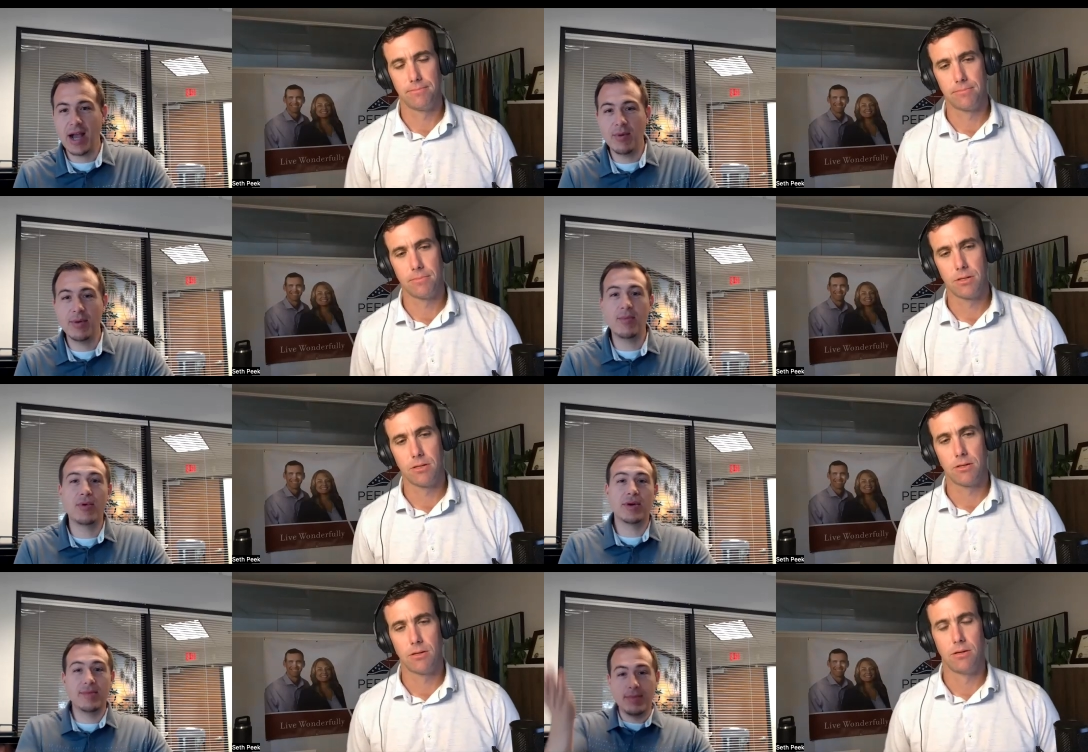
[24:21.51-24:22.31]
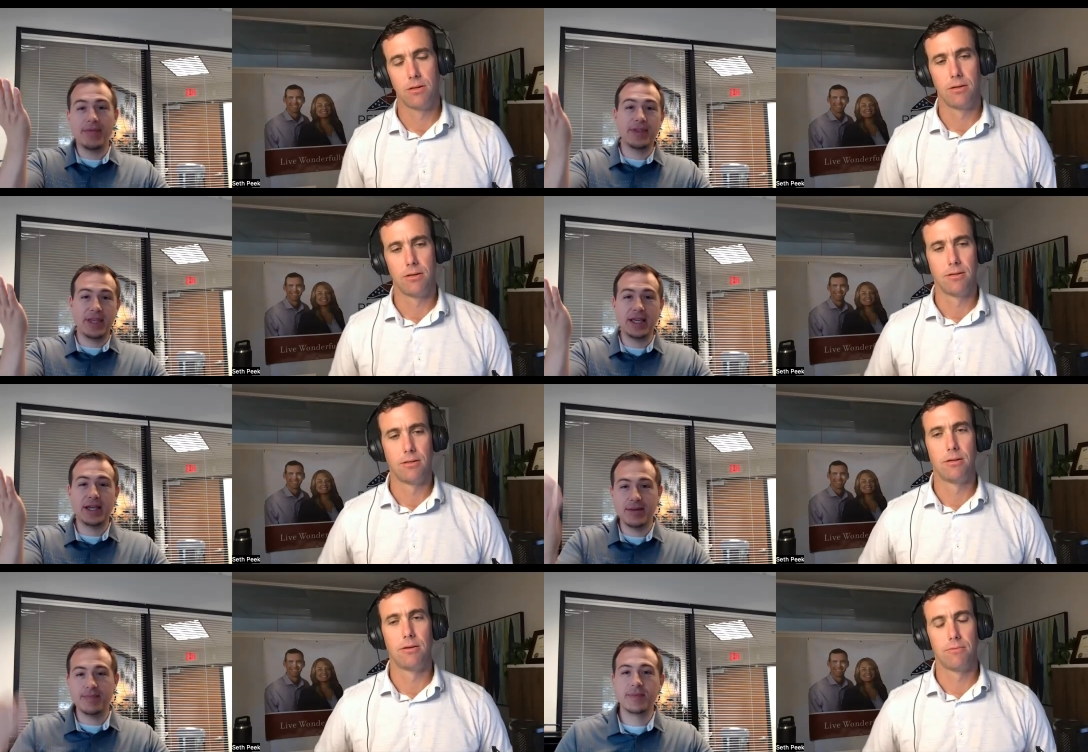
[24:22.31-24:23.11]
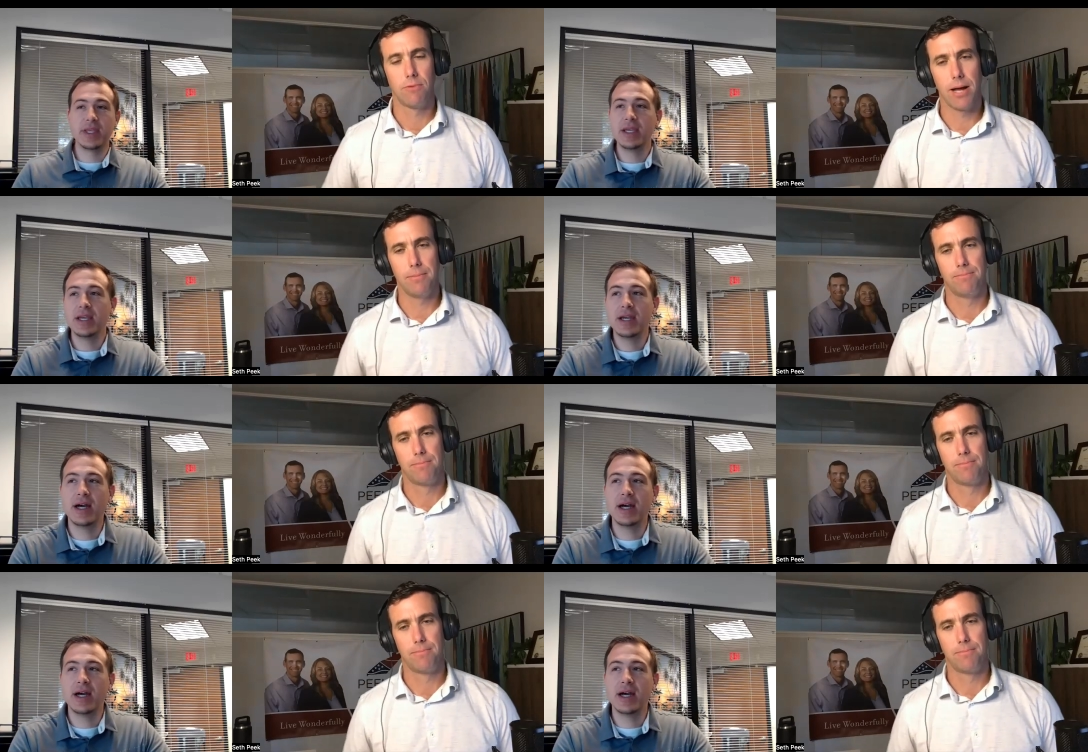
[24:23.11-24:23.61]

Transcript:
Speaker 1: i want more monthly income right